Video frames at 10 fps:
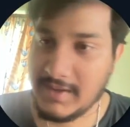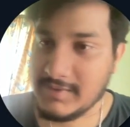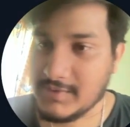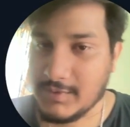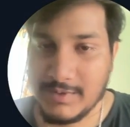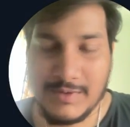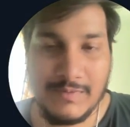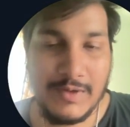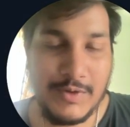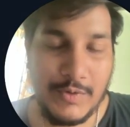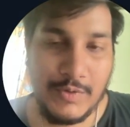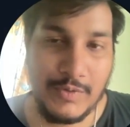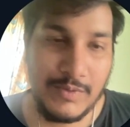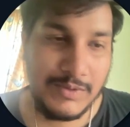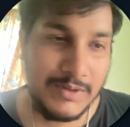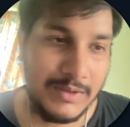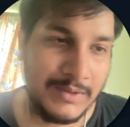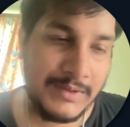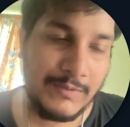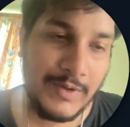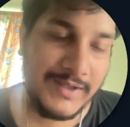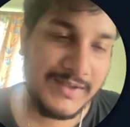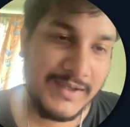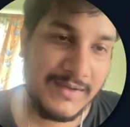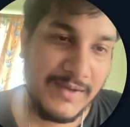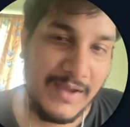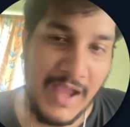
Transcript: so this will show the what I say.